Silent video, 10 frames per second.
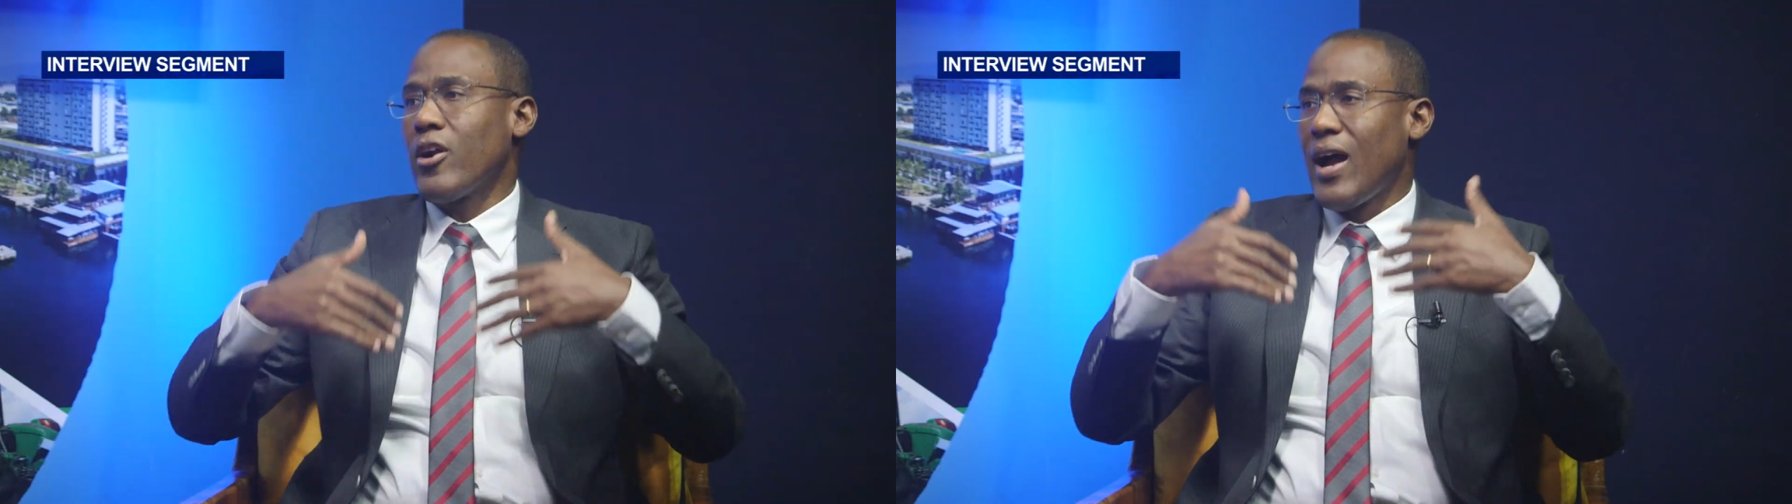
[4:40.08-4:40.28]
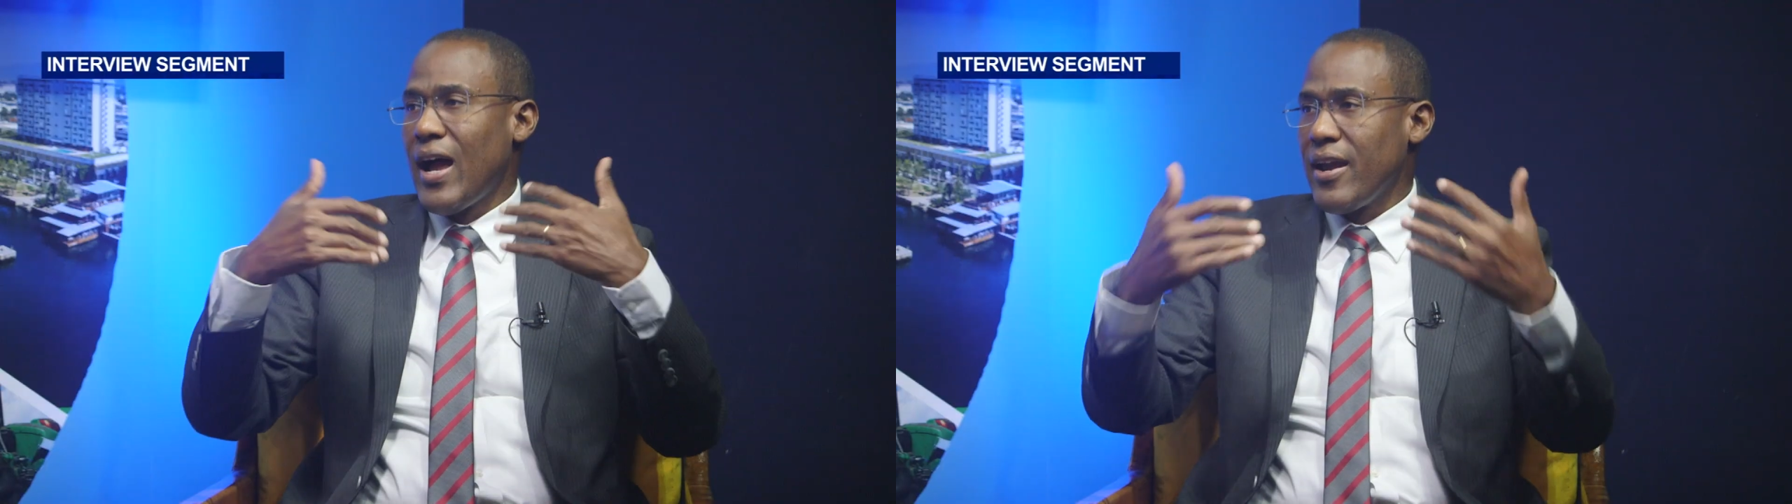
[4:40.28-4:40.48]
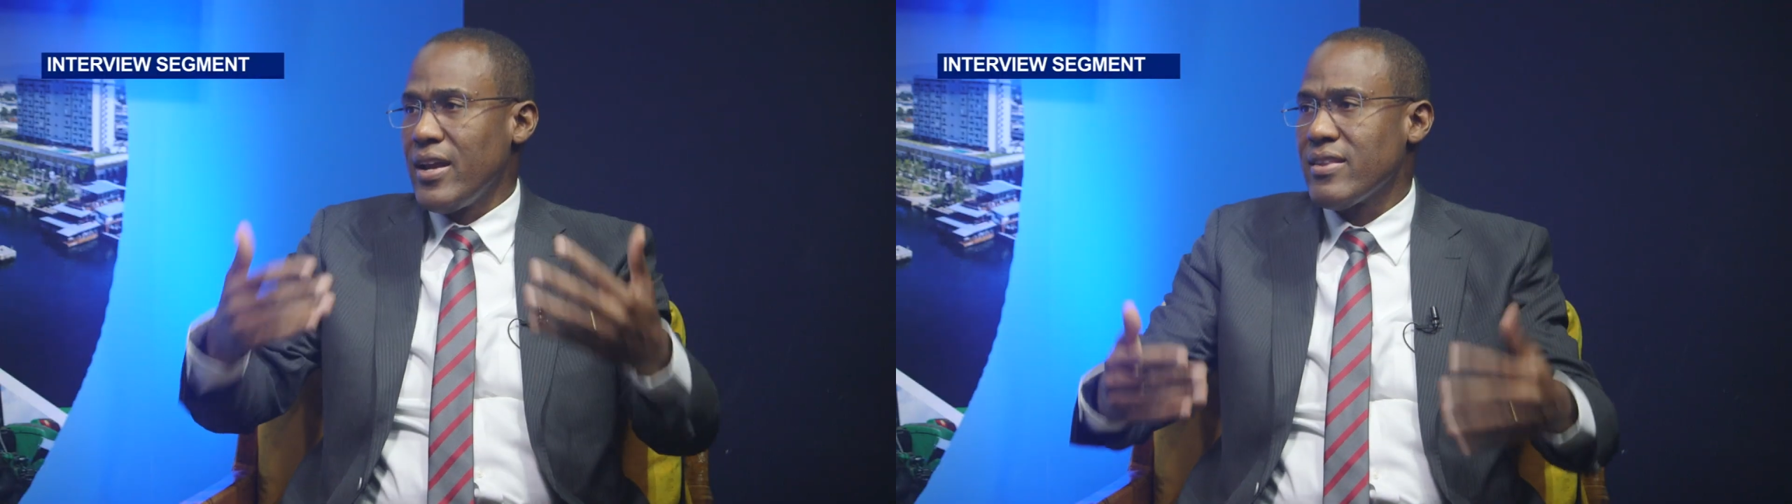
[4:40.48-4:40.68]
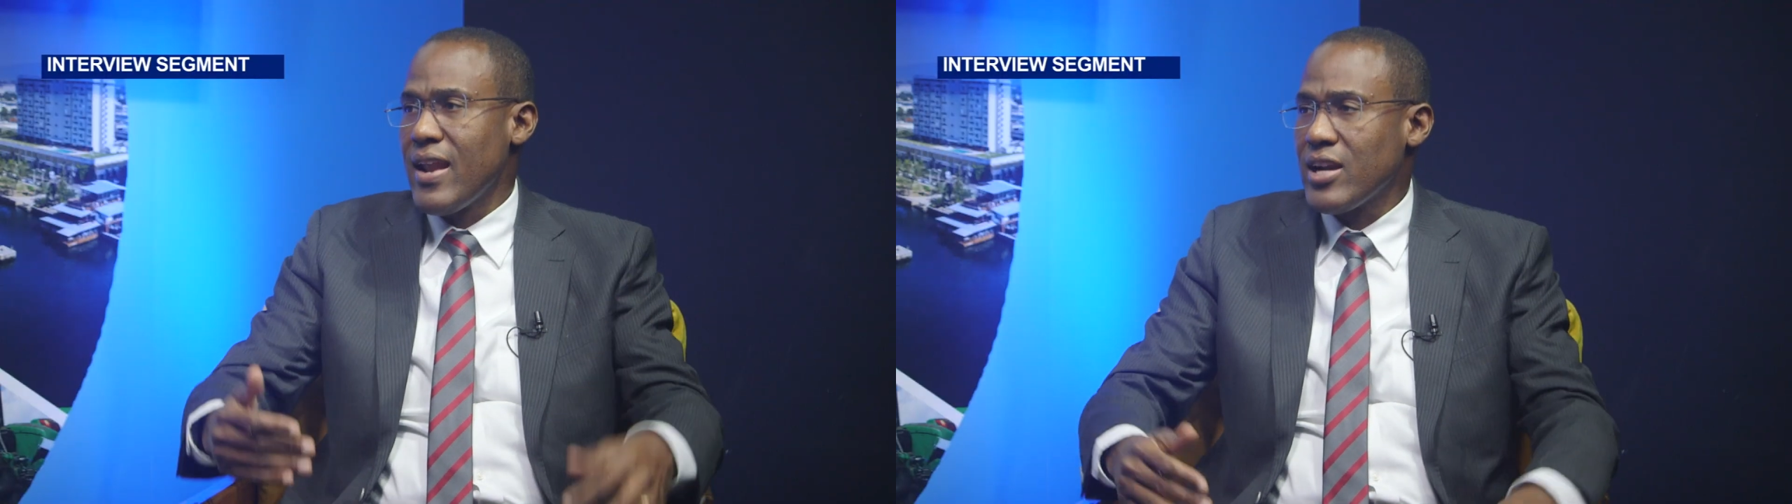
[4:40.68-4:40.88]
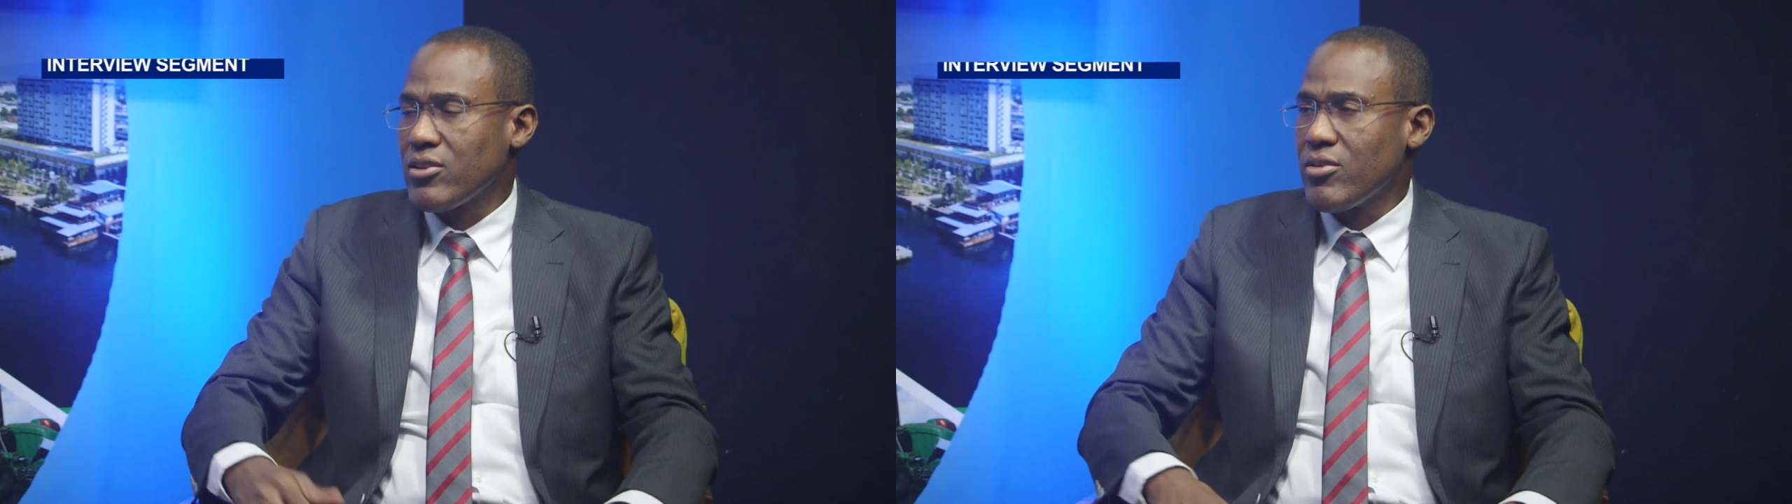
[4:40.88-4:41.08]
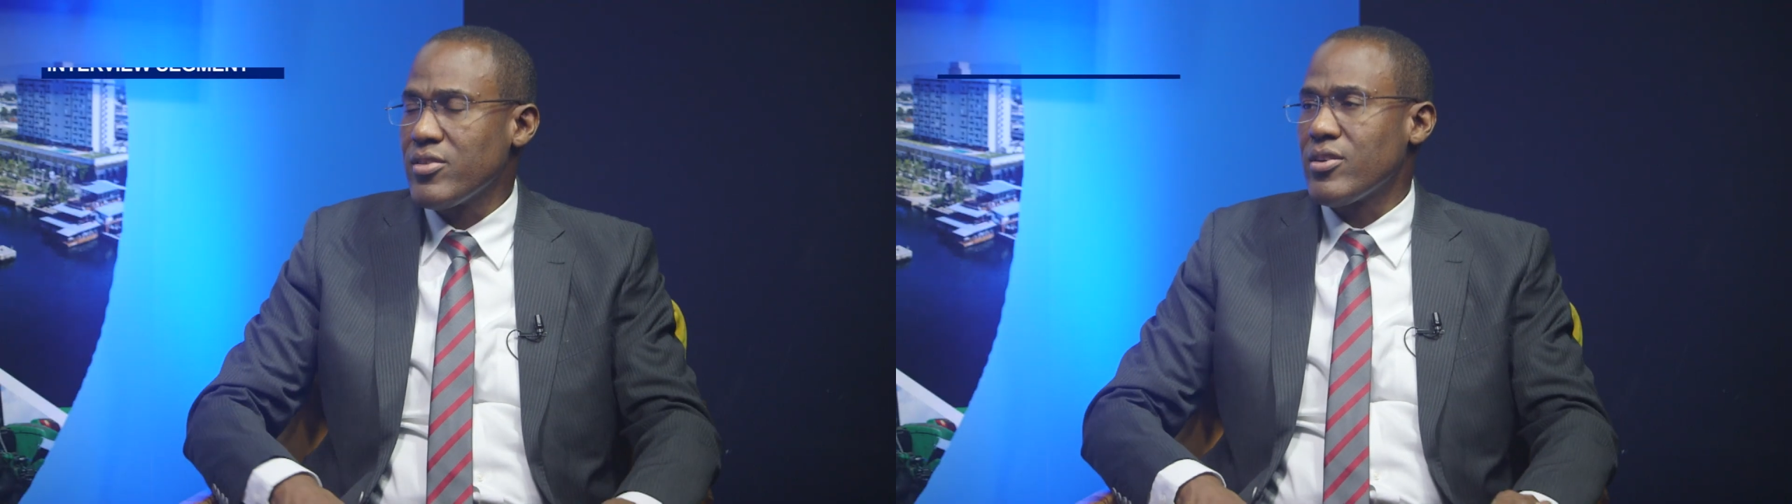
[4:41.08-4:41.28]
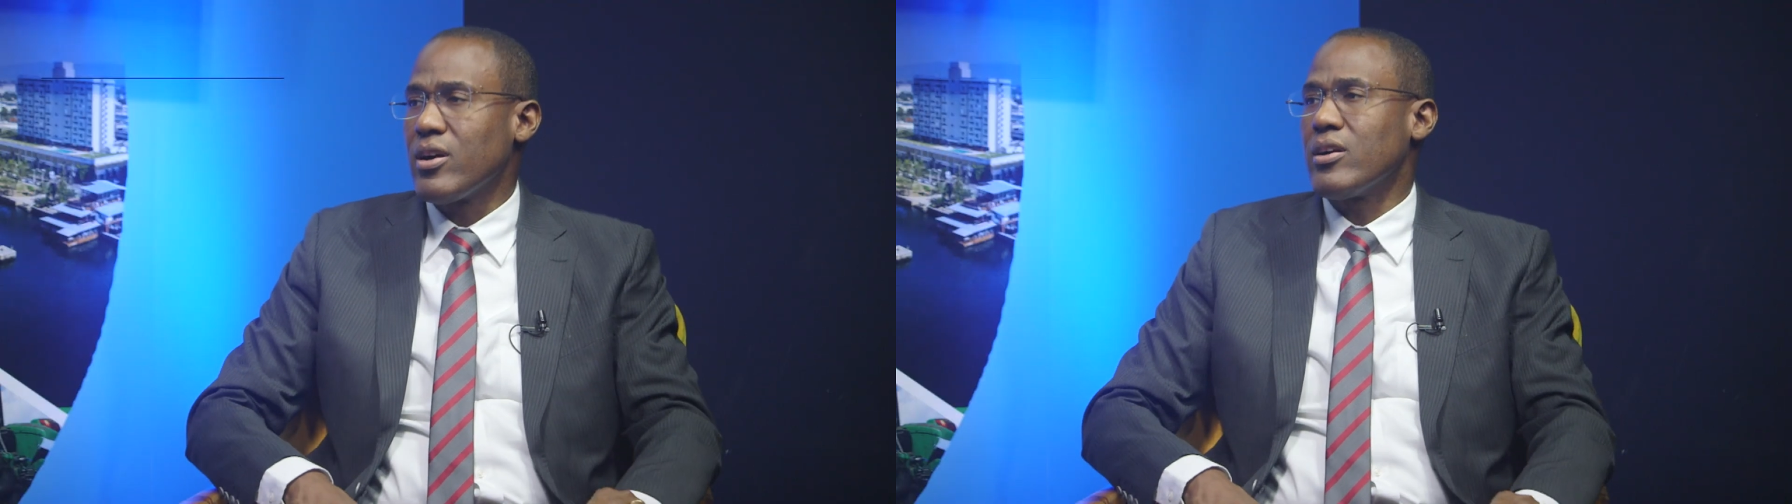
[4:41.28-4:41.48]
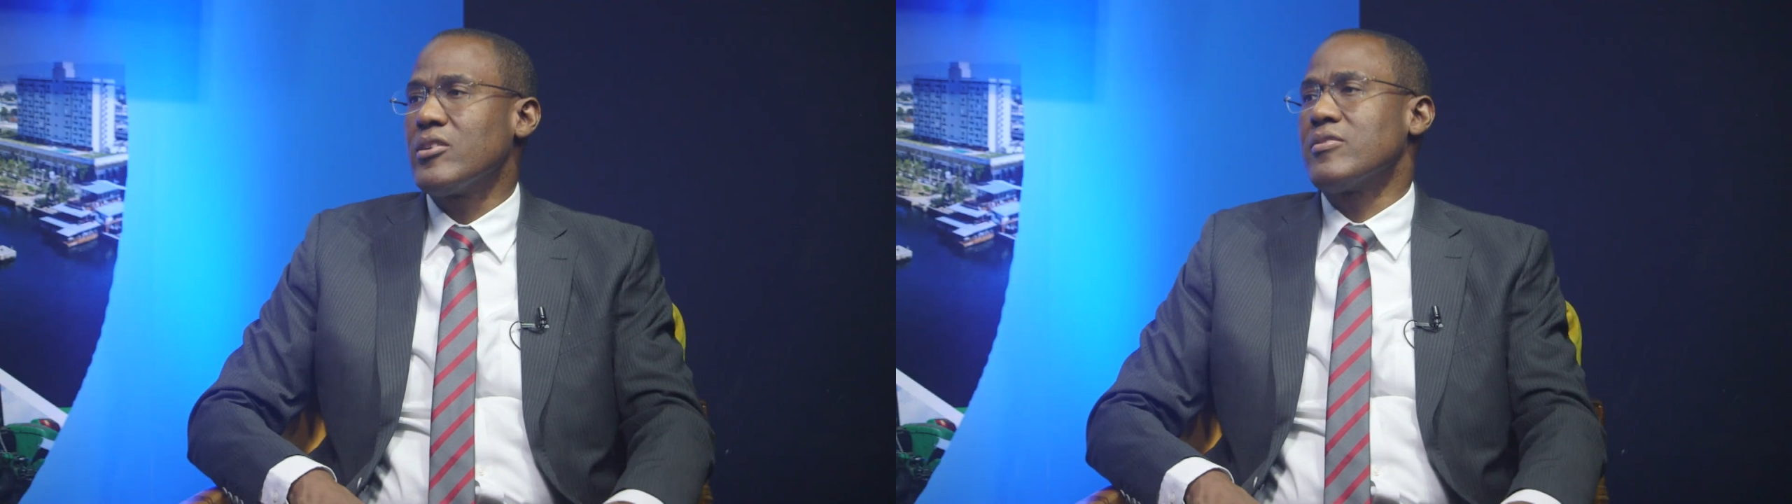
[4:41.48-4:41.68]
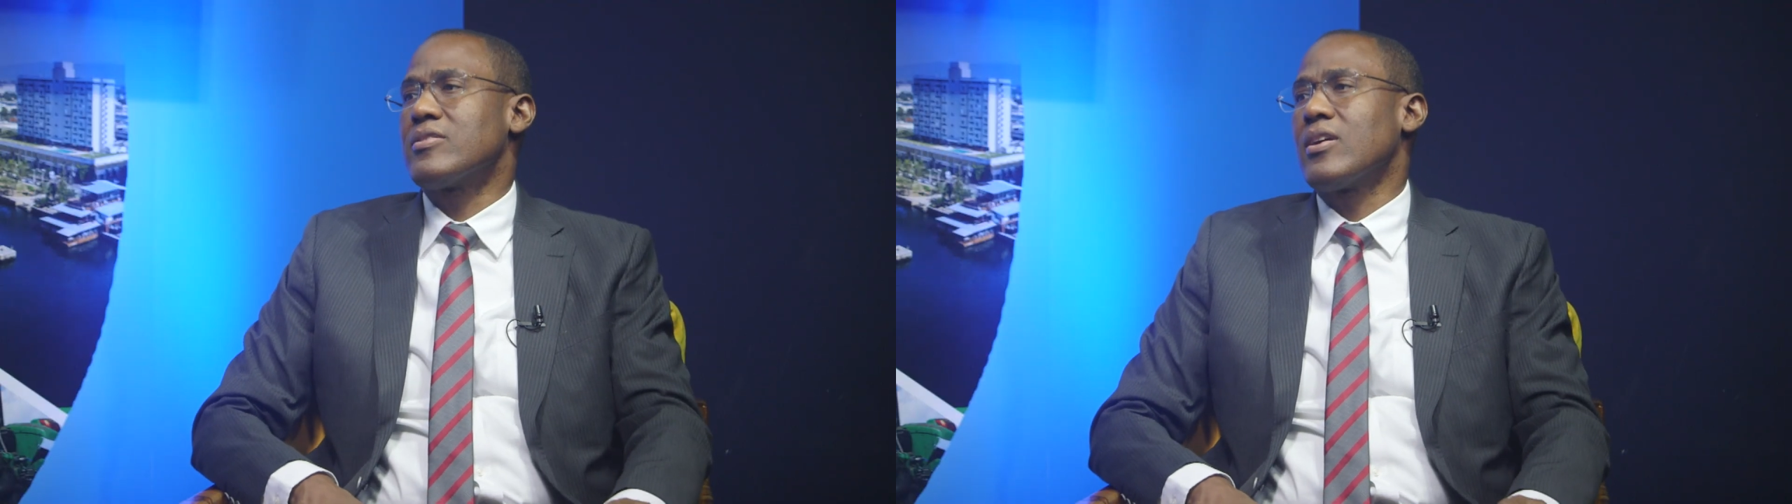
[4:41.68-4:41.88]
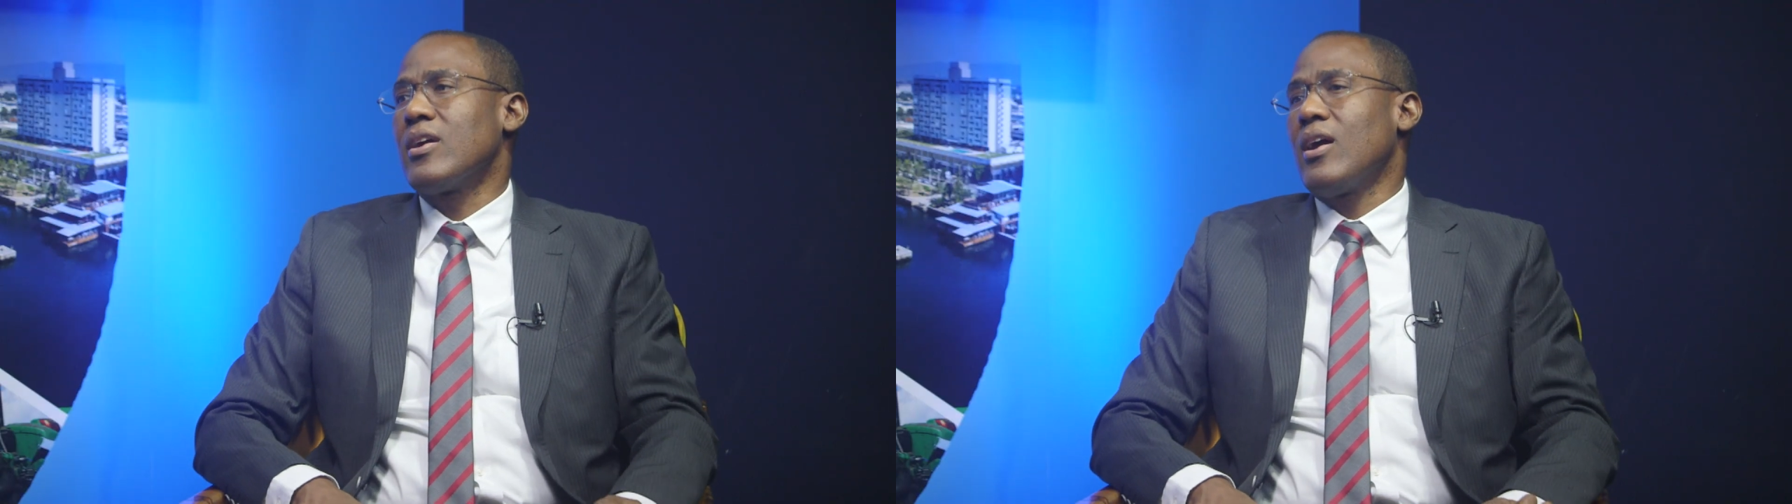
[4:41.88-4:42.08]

or higher international reserves,